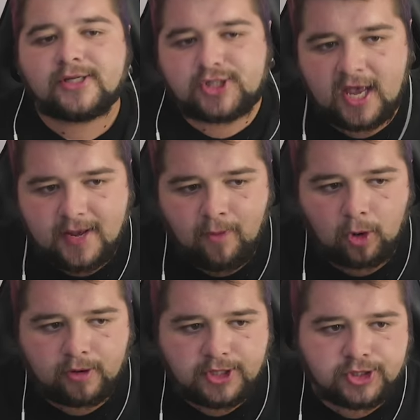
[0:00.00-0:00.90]
Take
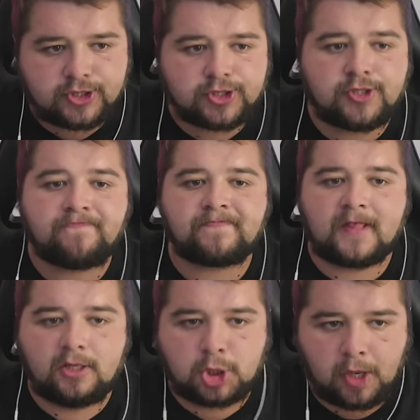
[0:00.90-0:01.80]
more risks,
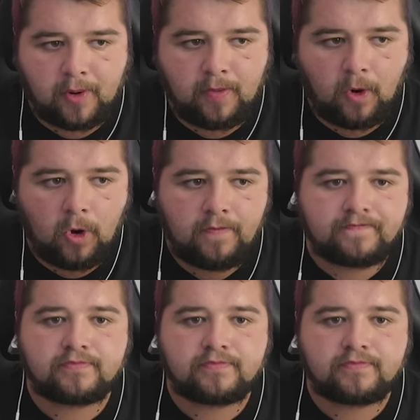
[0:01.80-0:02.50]
dribble more,